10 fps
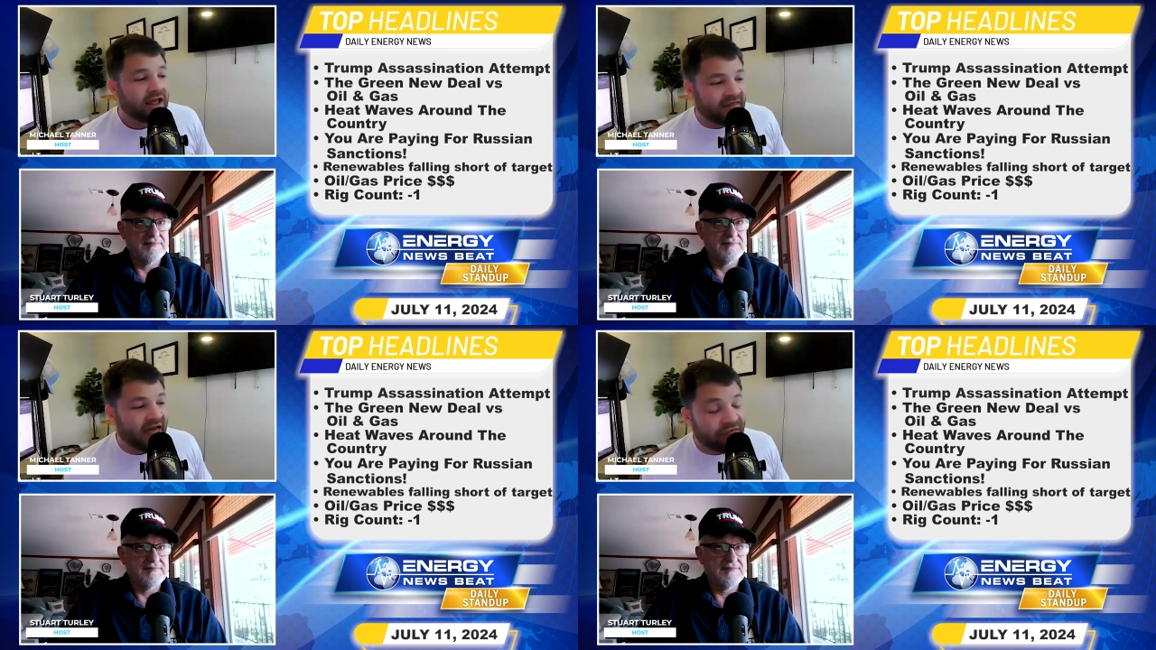
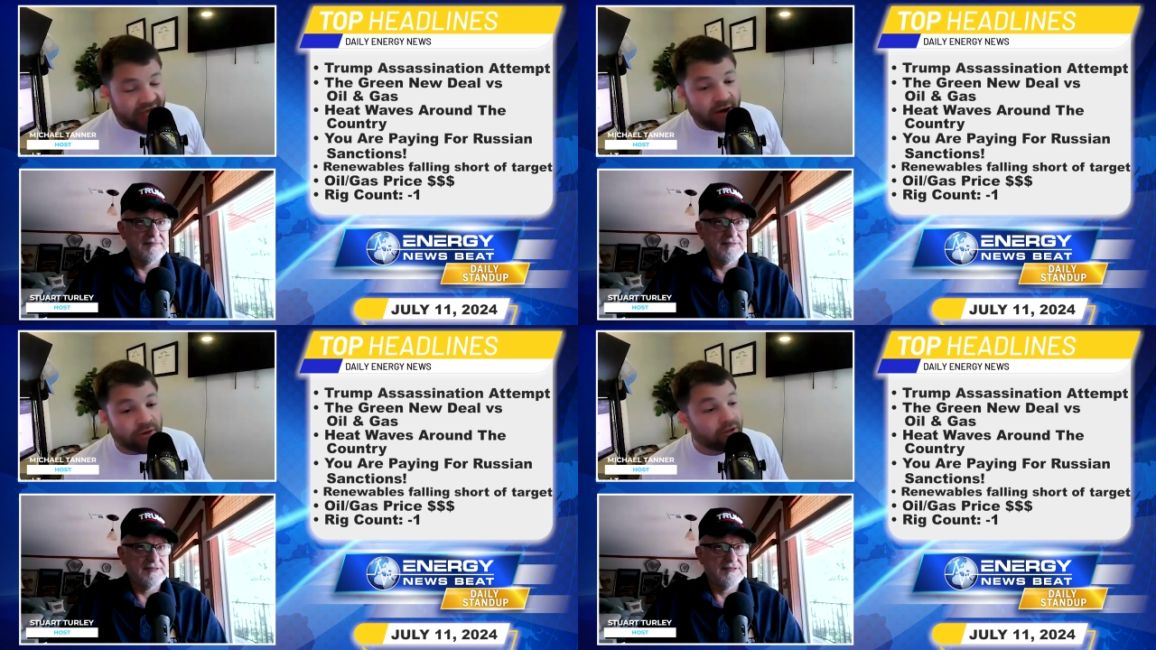Speaker 1: that they
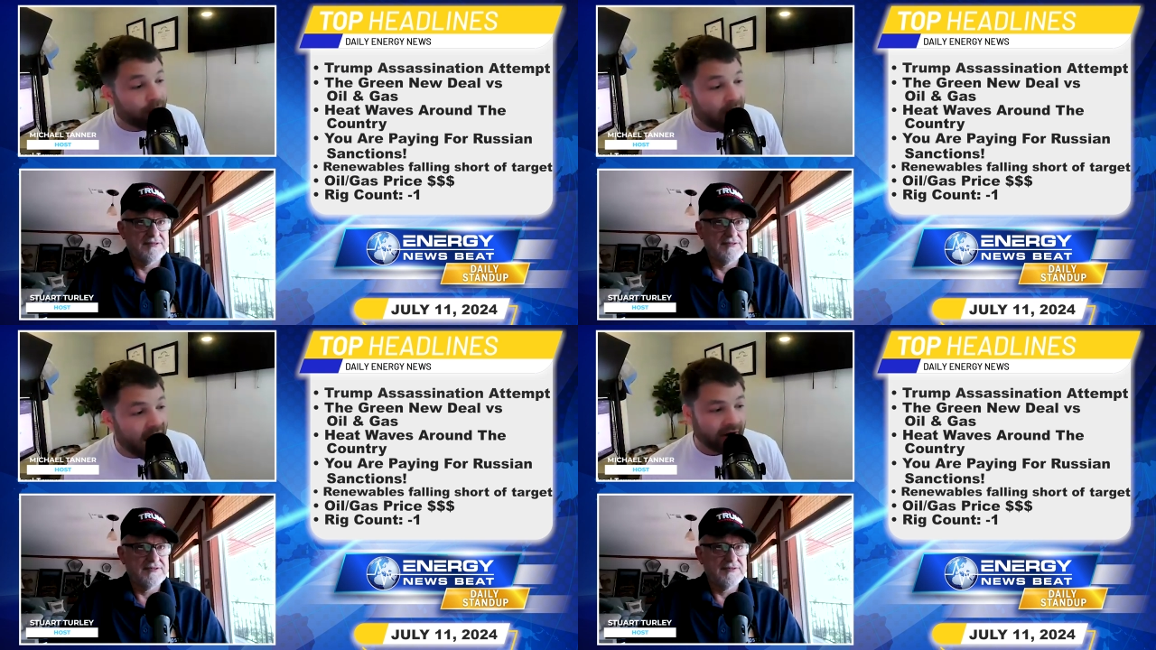were the
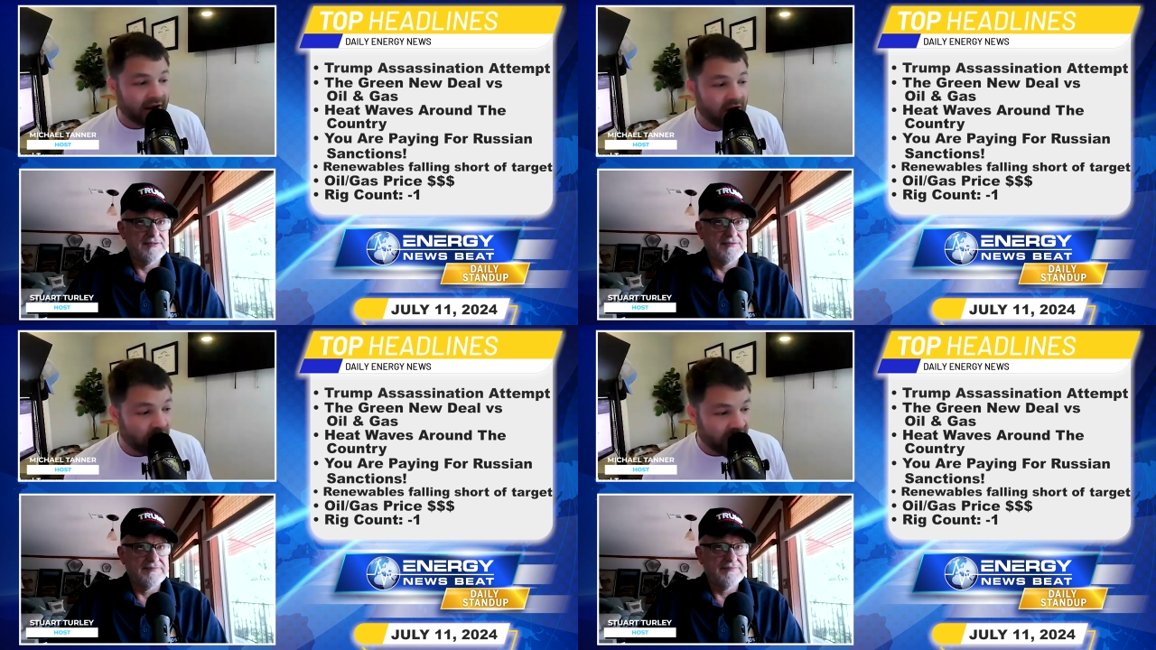buyer. I
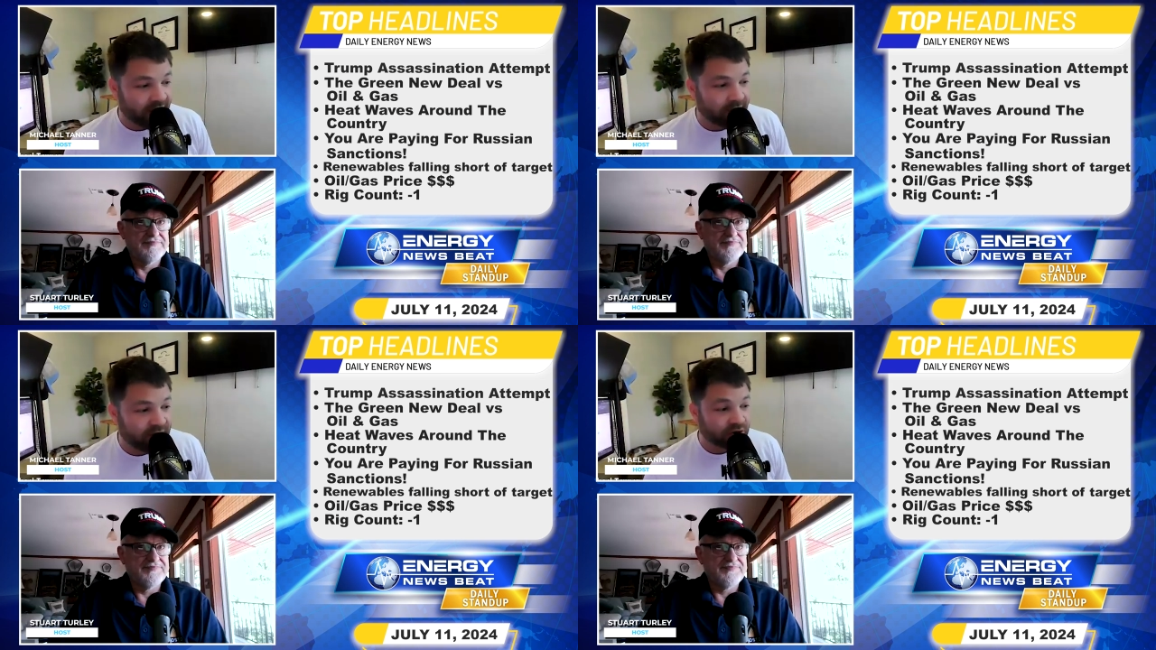know that,
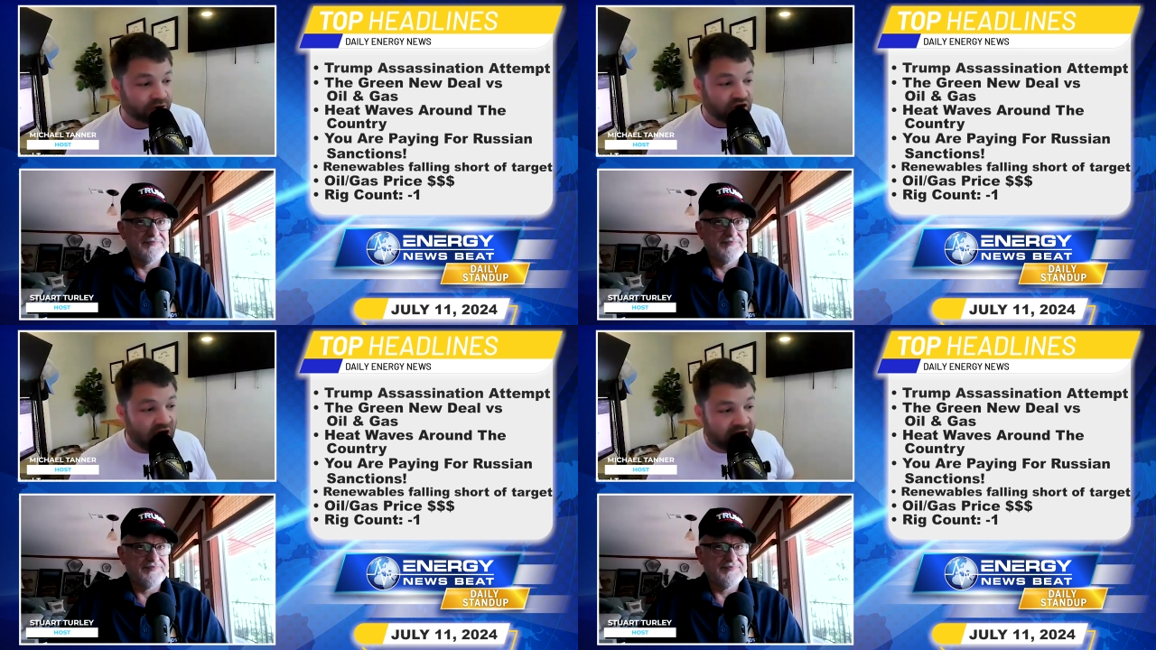you know,
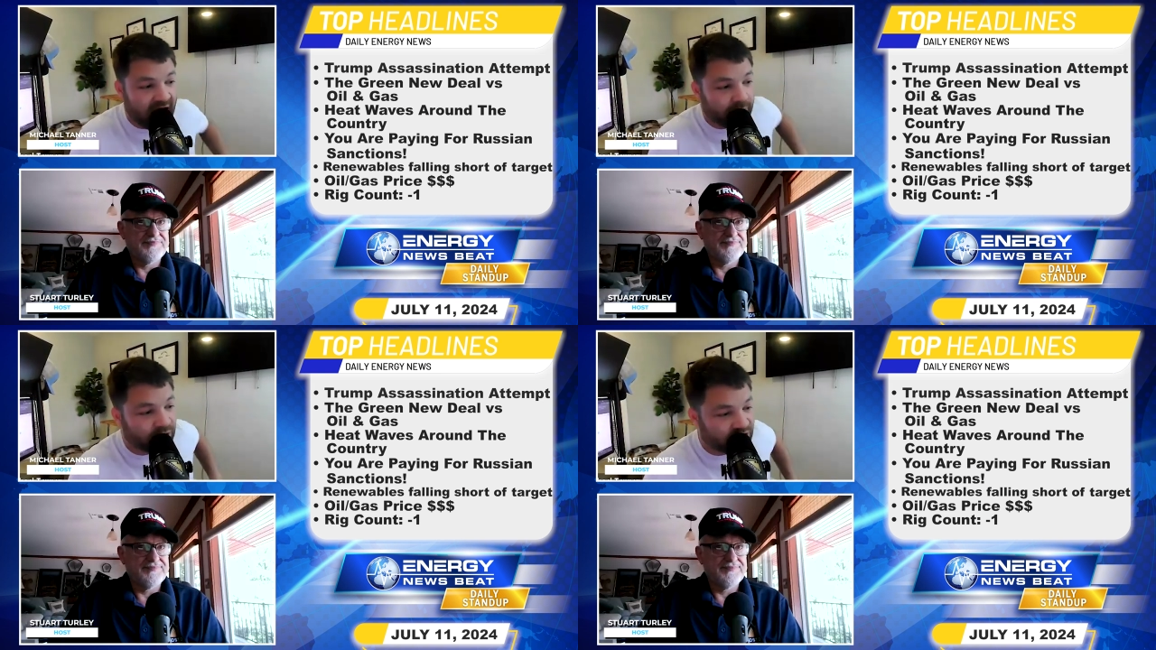John and I
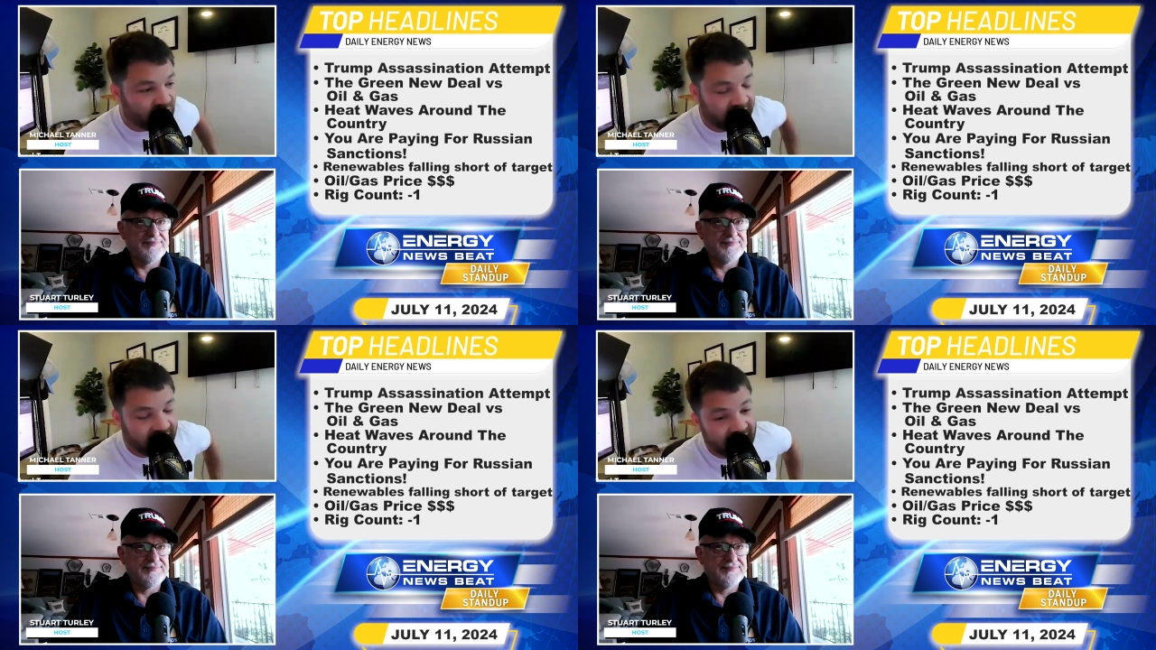were
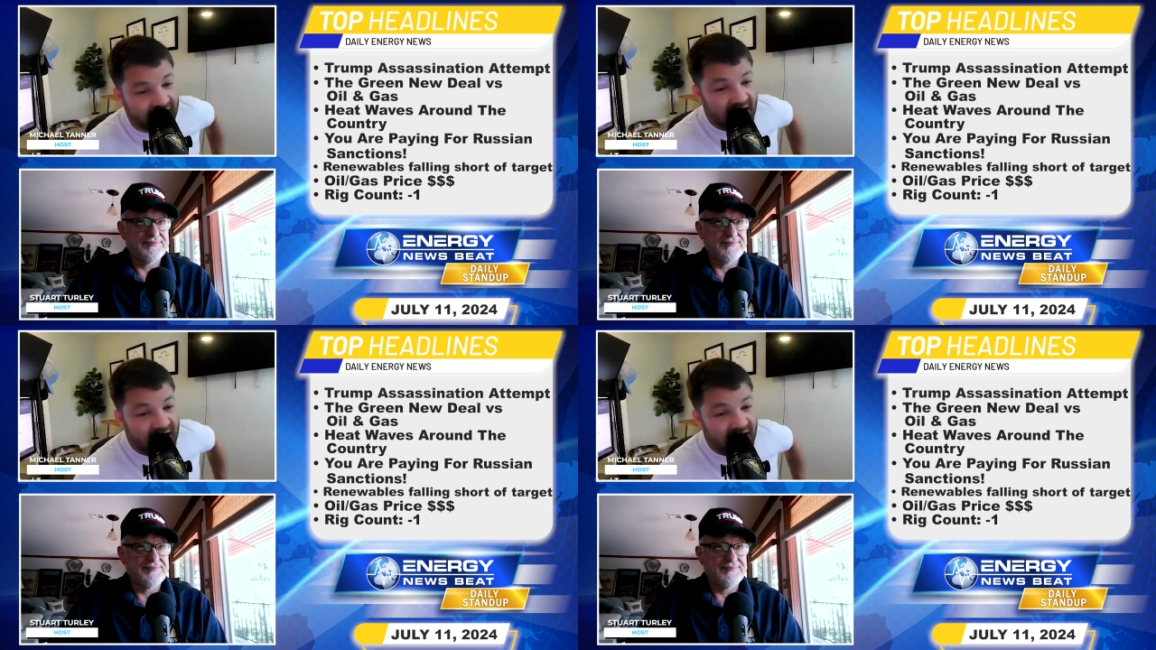talking that,